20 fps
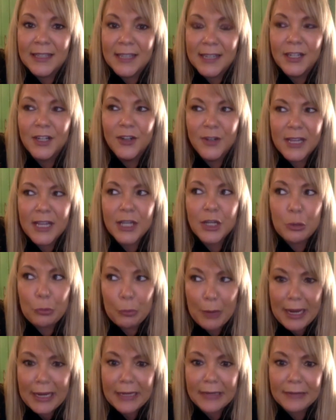And I thought,
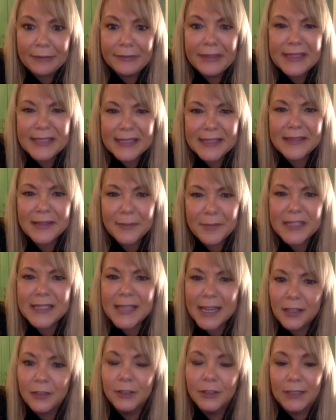okay, great. Let's
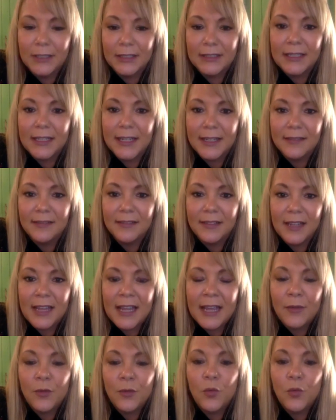let me take a look at that.